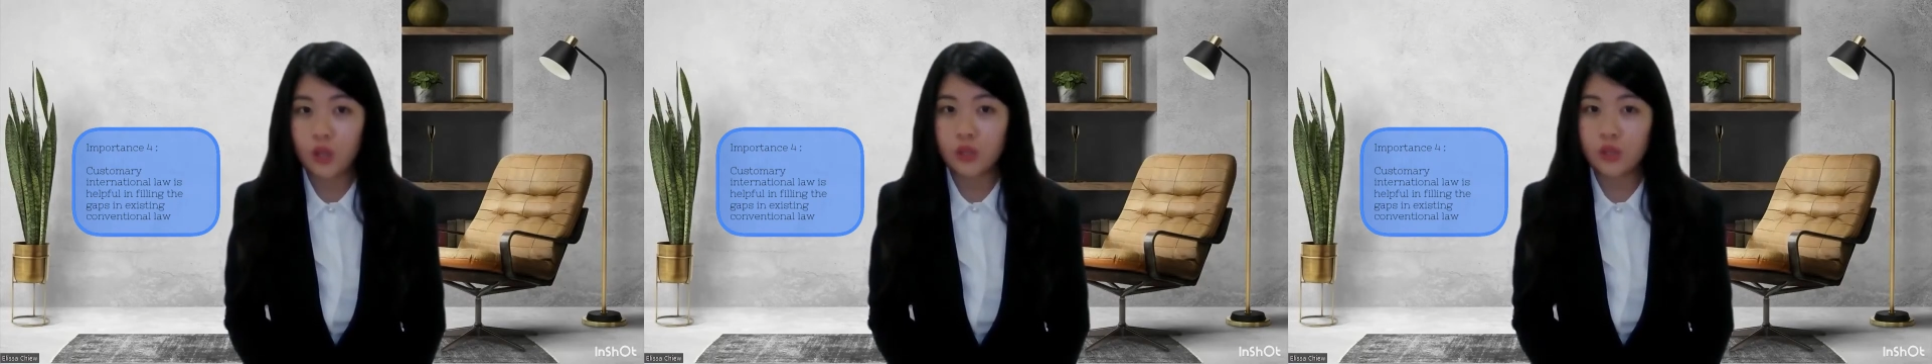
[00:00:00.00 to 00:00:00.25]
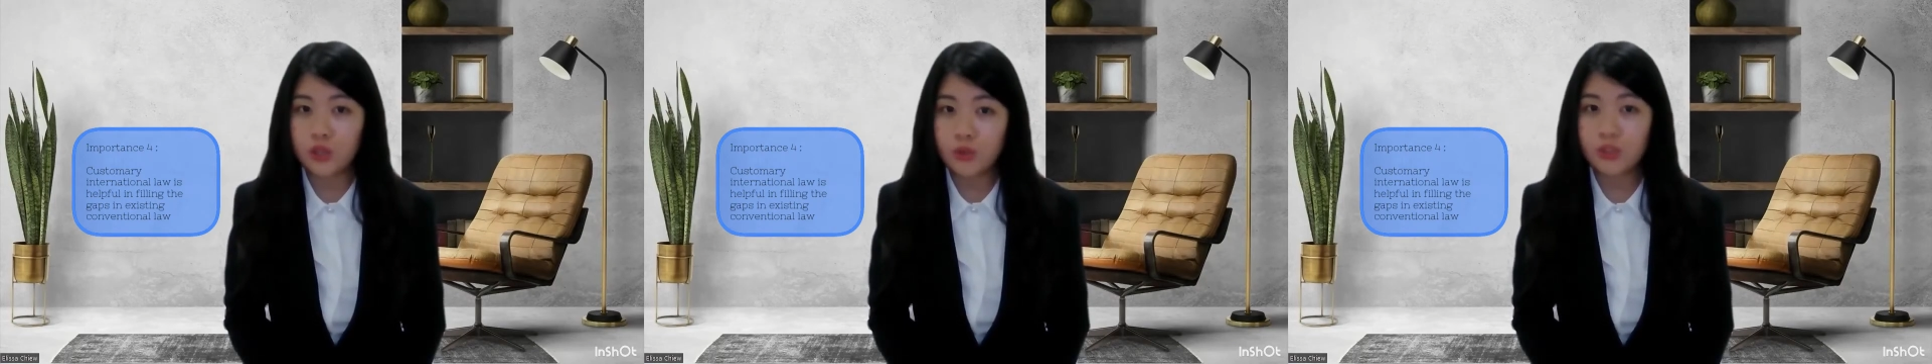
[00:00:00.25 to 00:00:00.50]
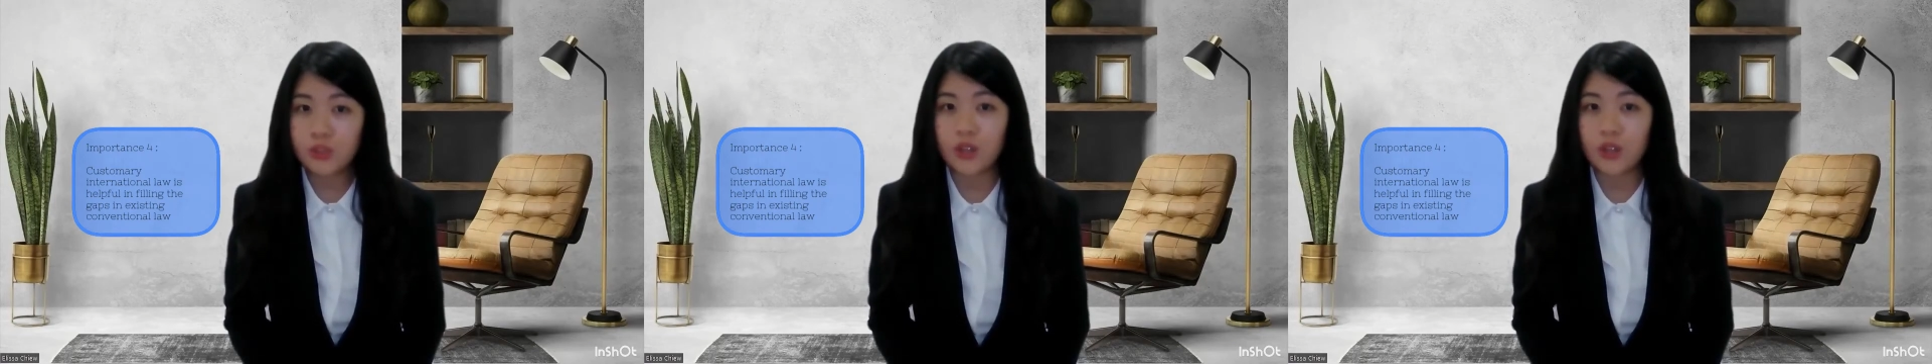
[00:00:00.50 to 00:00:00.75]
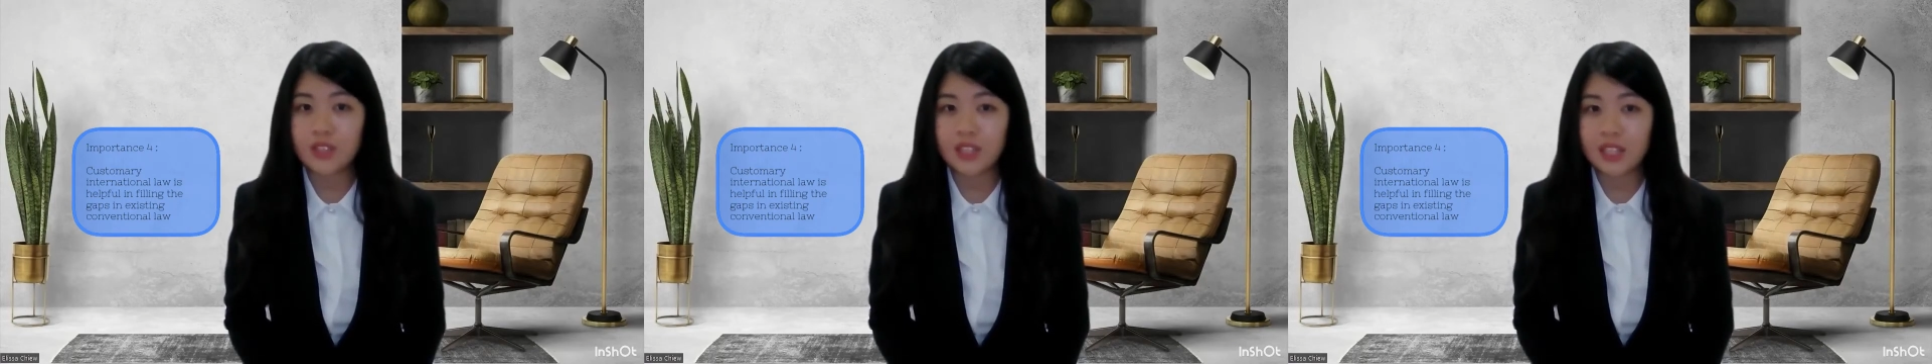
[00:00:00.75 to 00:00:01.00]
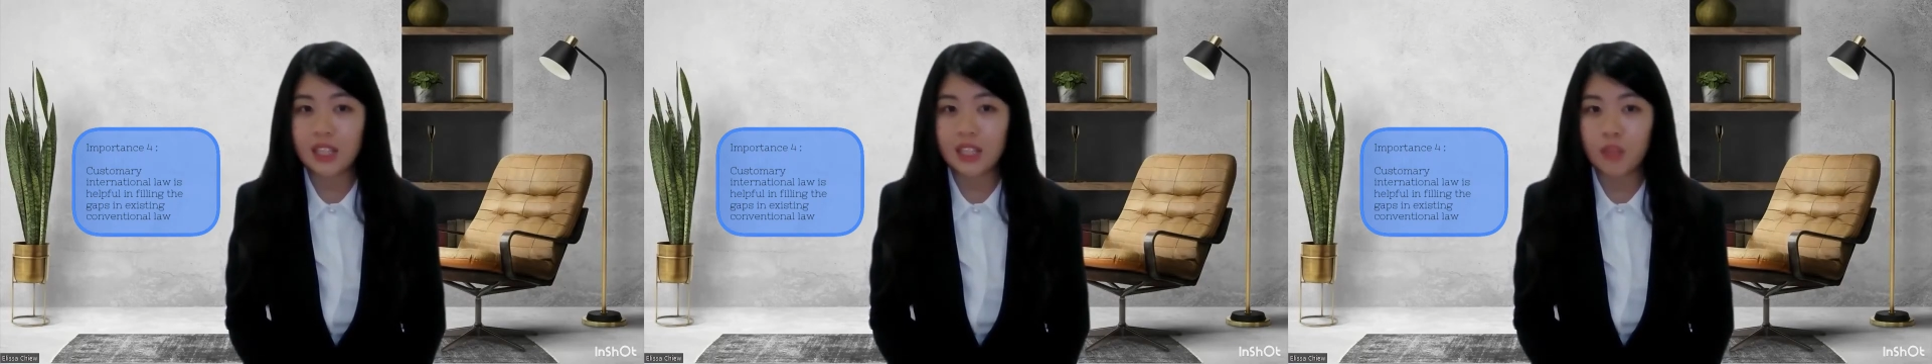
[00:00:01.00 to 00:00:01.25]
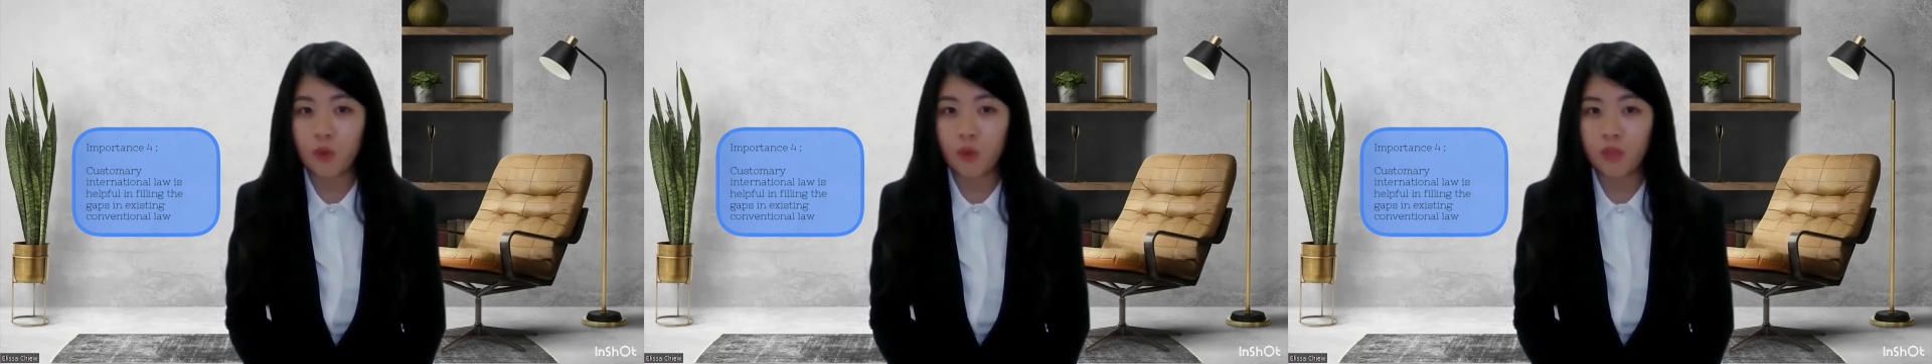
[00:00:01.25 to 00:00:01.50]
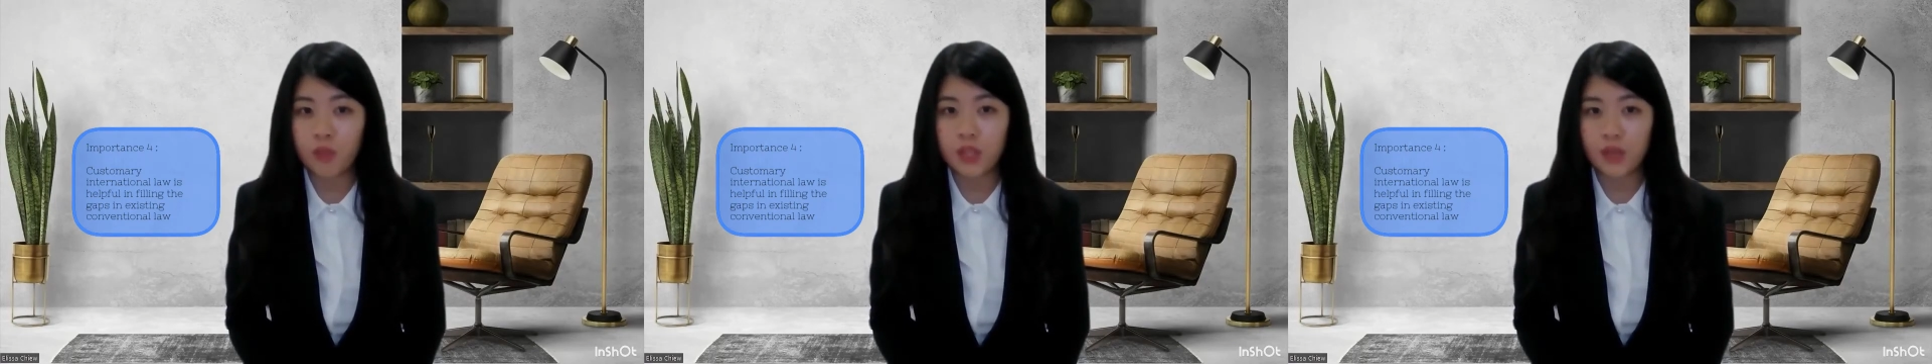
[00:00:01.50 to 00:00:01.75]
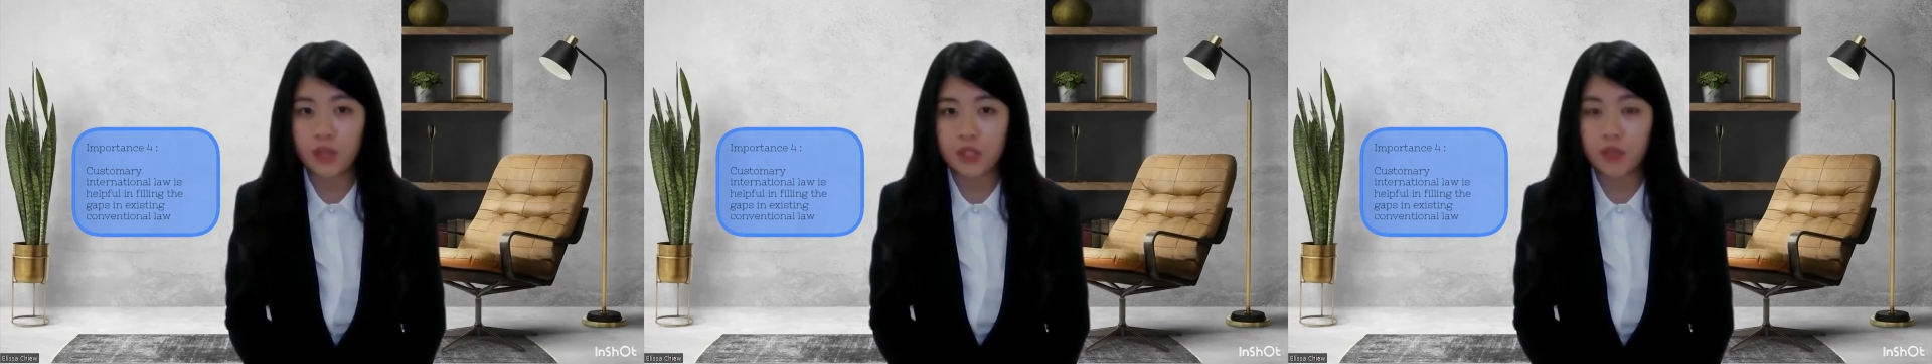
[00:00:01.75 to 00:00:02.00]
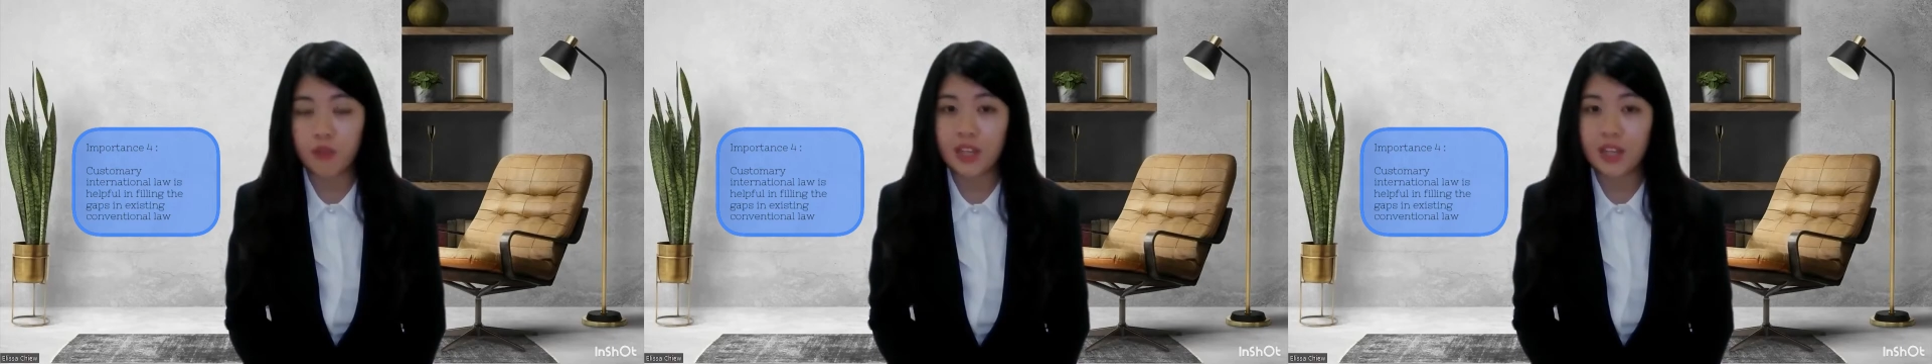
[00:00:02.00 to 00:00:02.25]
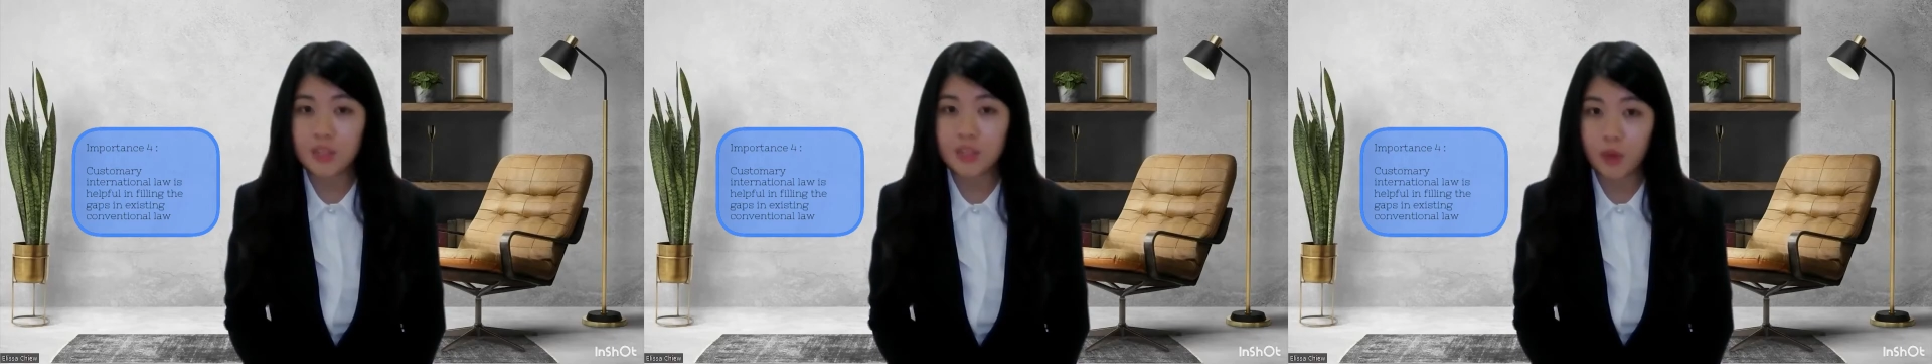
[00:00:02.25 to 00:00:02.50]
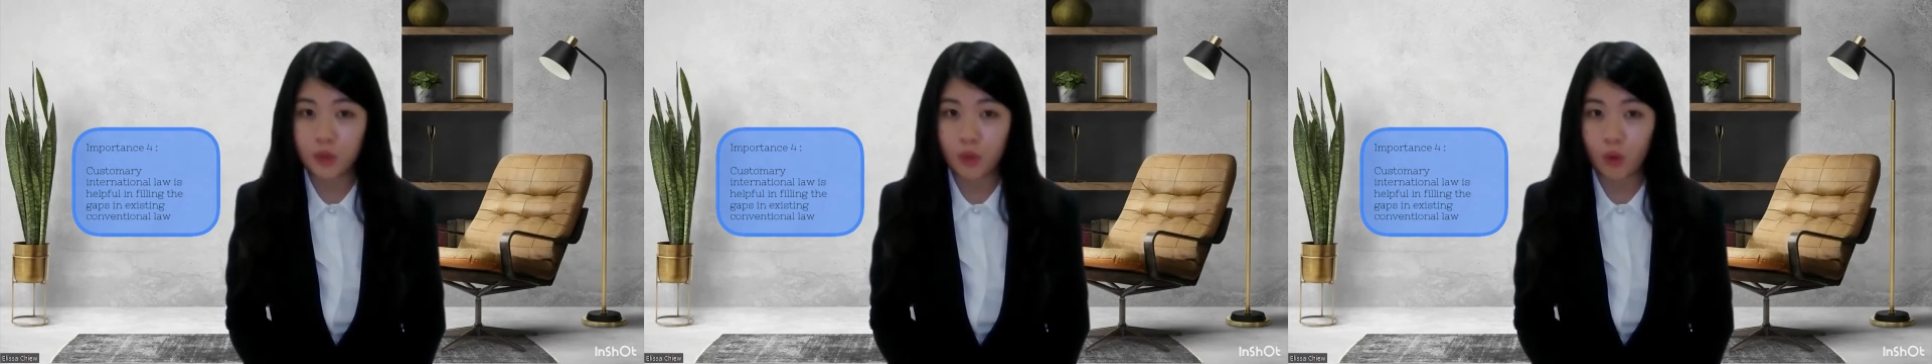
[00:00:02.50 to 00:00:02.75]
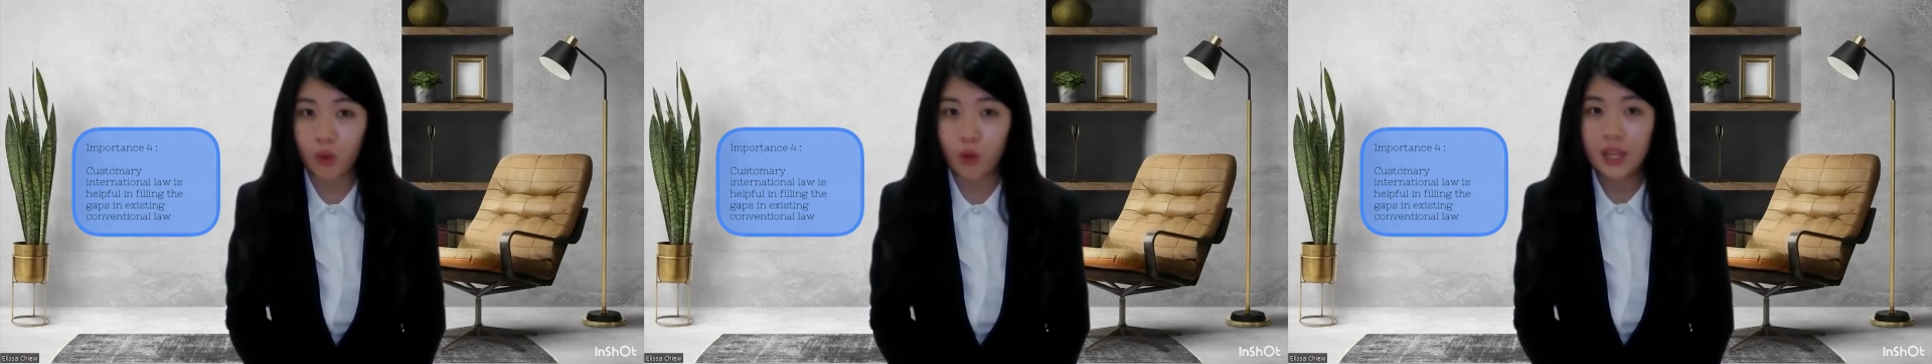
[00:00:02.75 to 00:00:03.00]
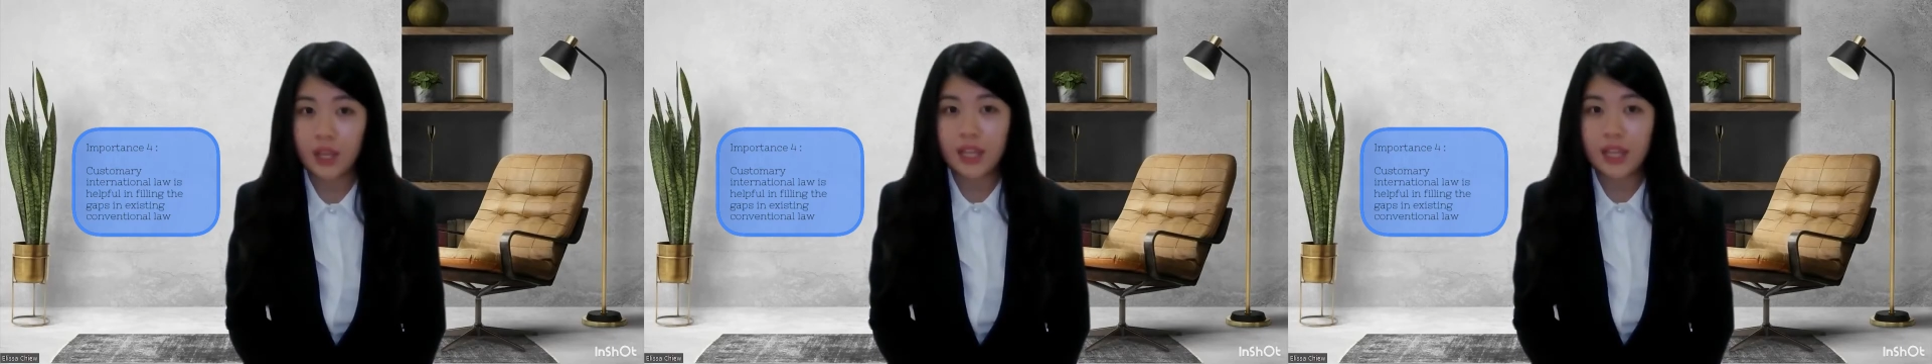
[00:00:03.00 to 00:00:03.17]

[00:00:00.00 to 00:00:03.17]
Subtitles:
Due to the constantly evolving character of customary law,